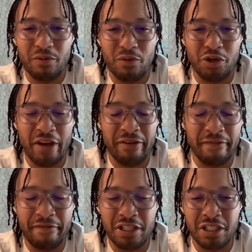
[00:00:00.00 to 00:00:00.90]
Do you have any
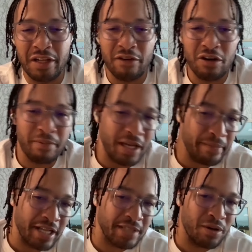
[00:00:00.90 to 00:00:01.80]
vision of her playing
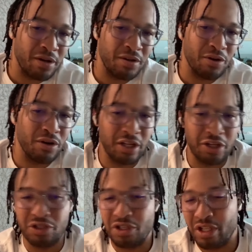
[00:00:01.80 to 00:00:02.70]
basketball? Or like,
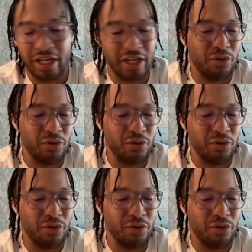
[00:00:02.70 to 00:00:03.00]
you just like